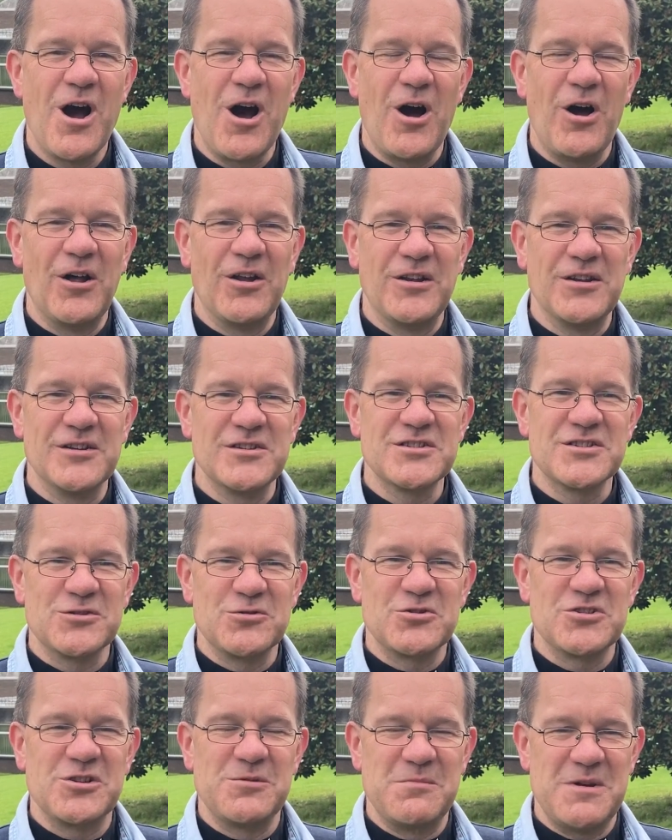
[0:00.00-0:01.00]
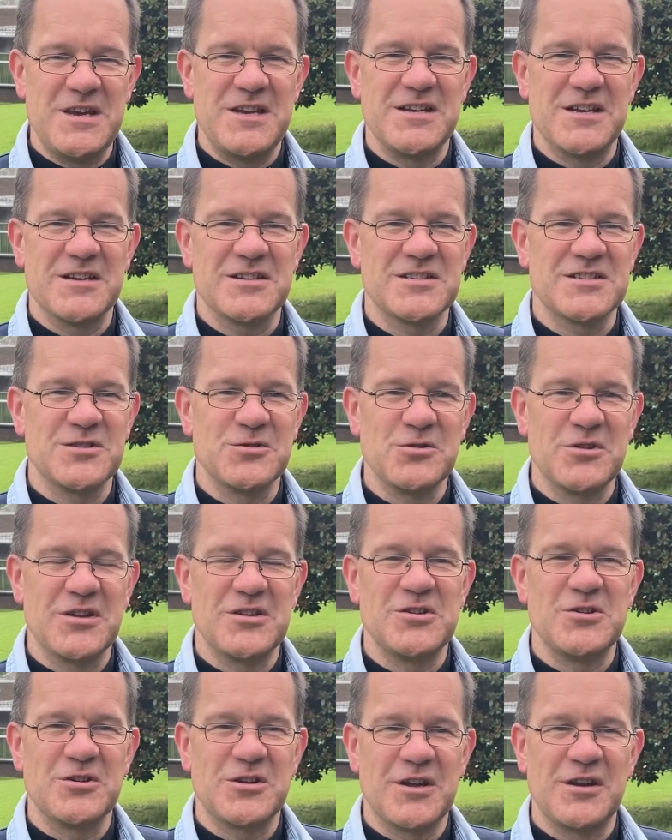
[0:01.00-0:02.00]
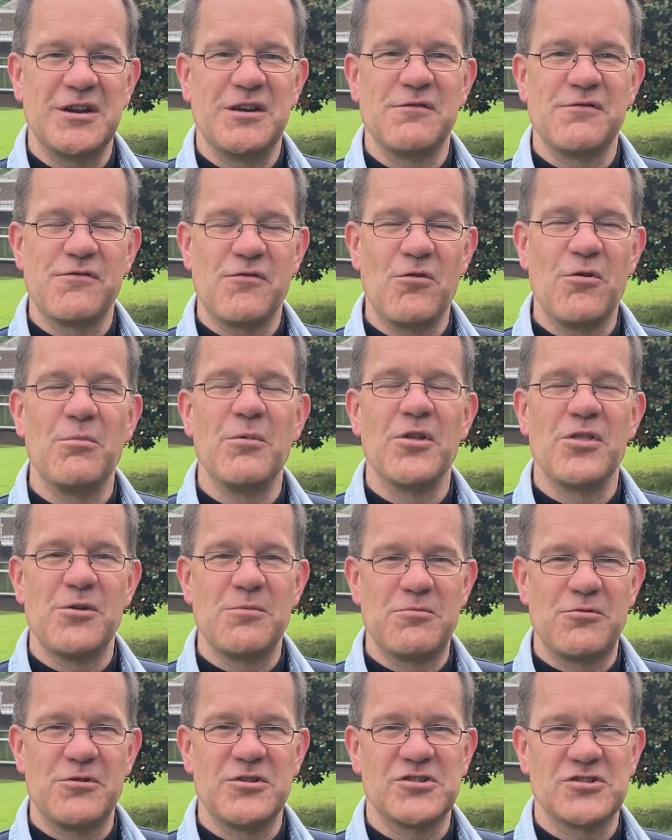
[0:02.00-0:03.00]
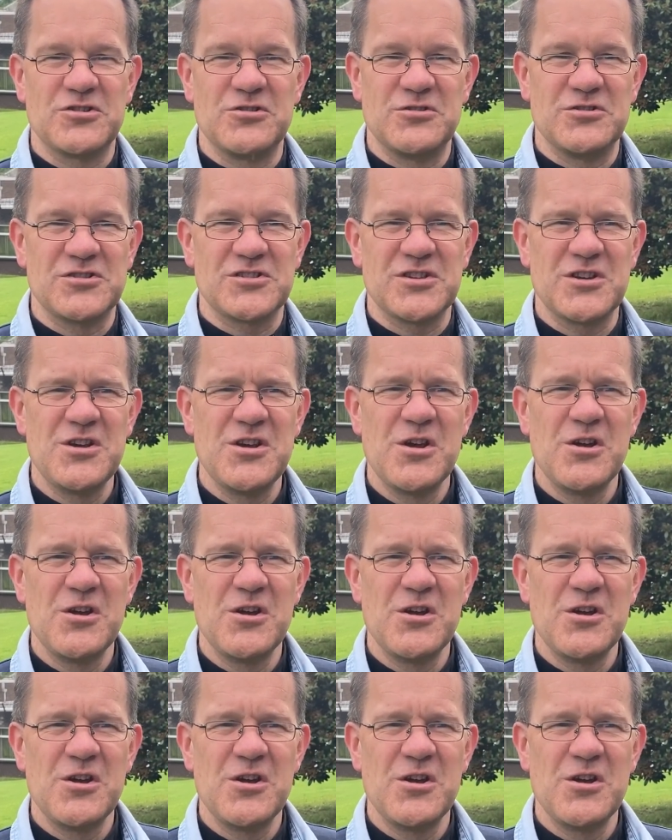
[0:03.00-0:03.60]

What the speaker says: on social media so that you can inform other parishioners